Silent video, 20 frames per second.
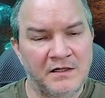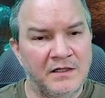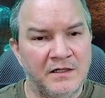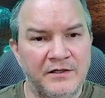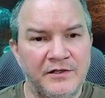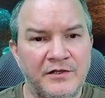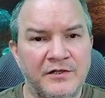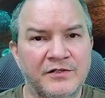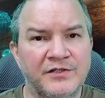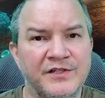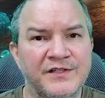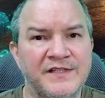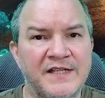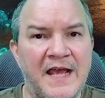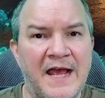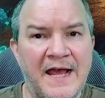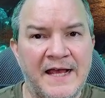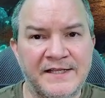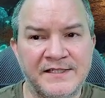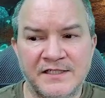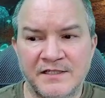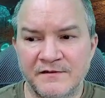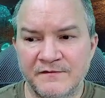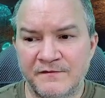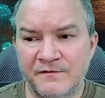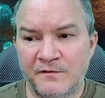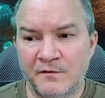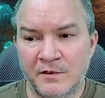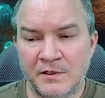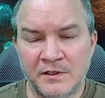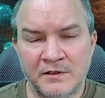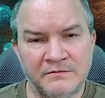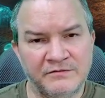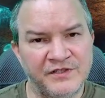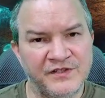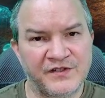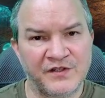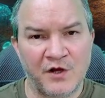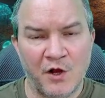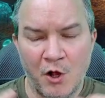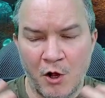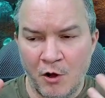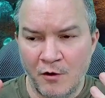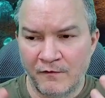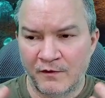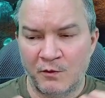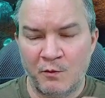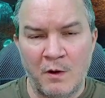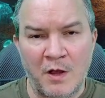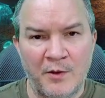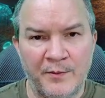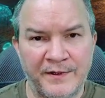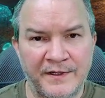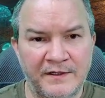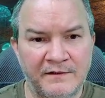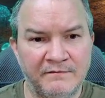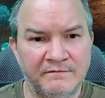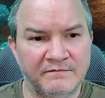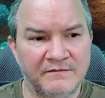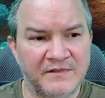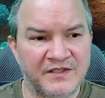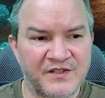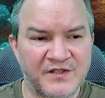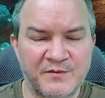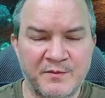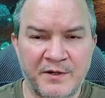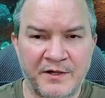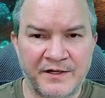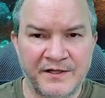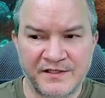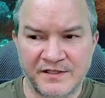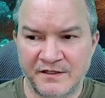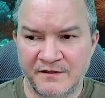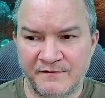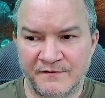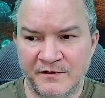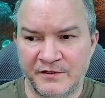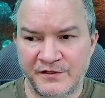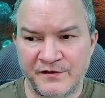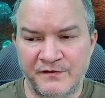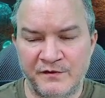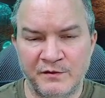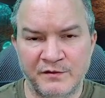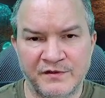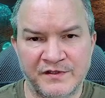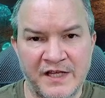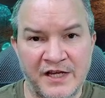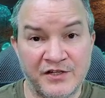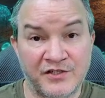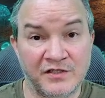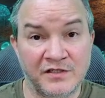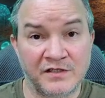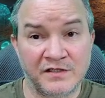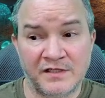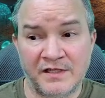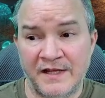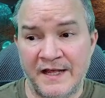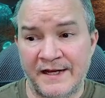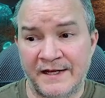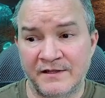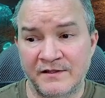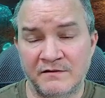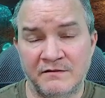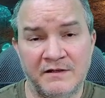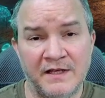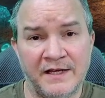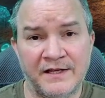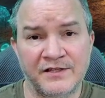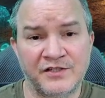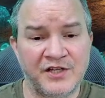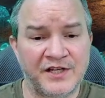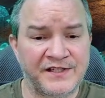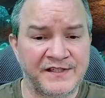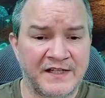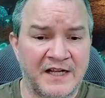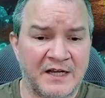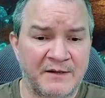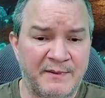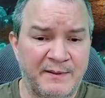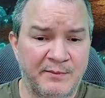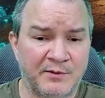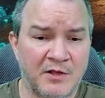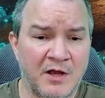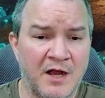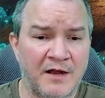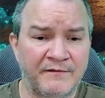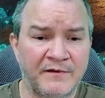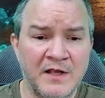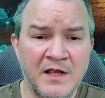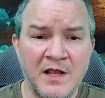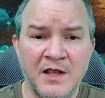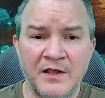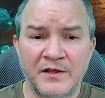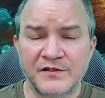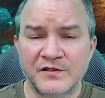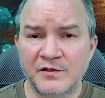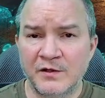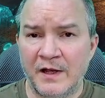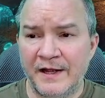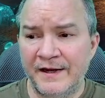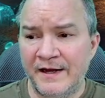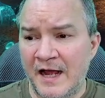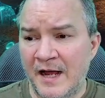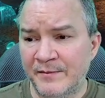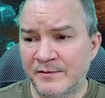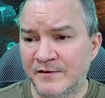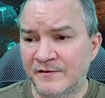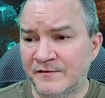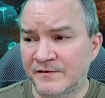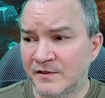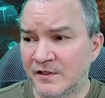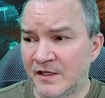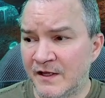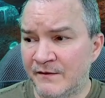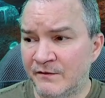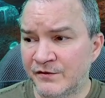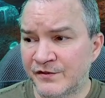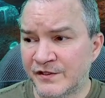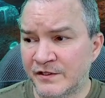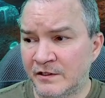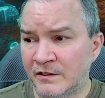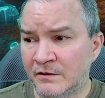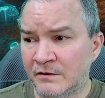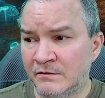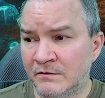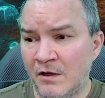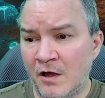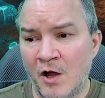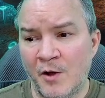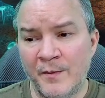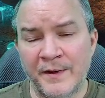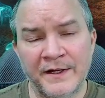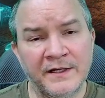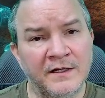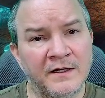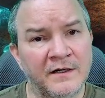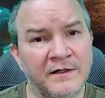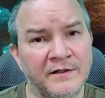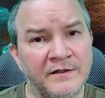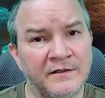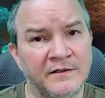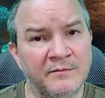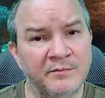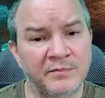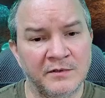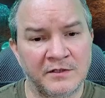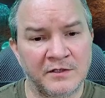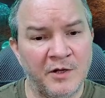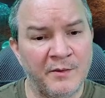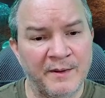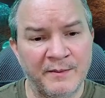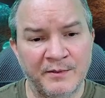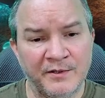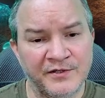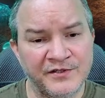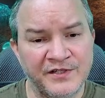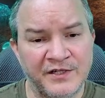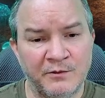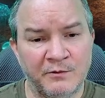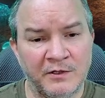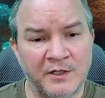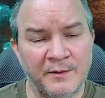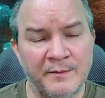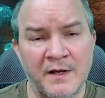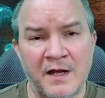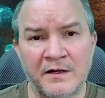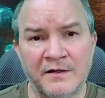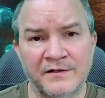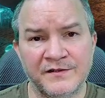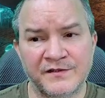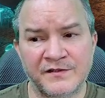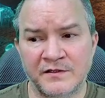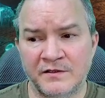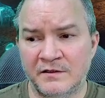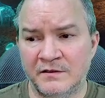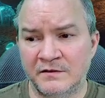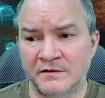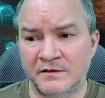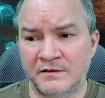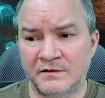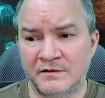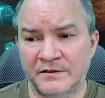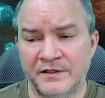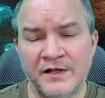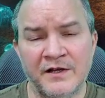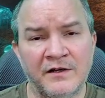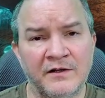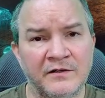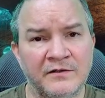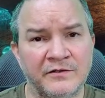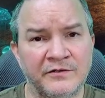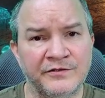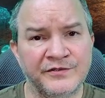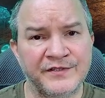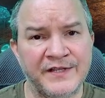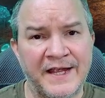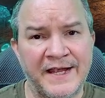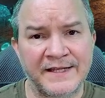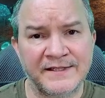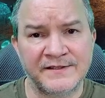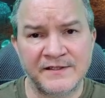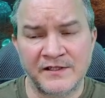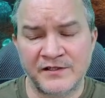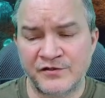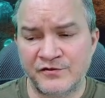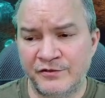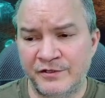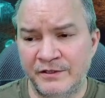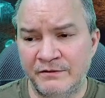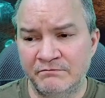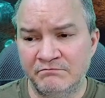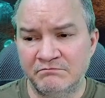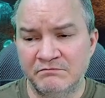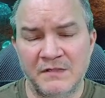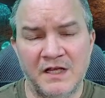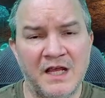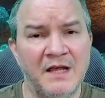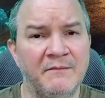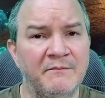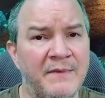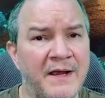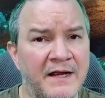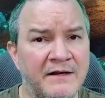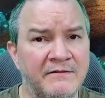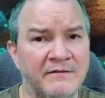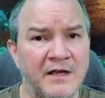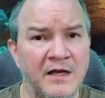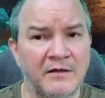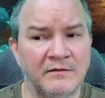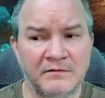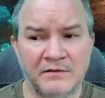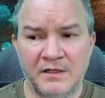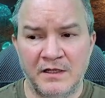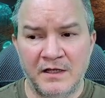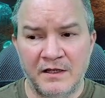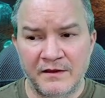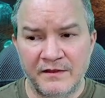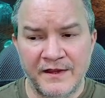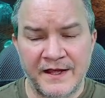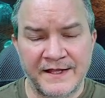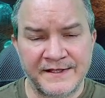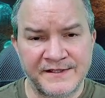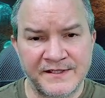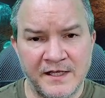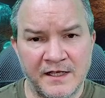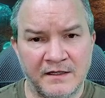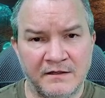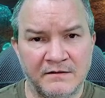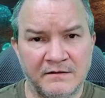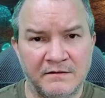you're just asking for just an overwhelming experience in the first few sessions, and that can chase a lot of people off. So I opted for the level 0. All my players need to worry about is their character's ancestry and background. That's it.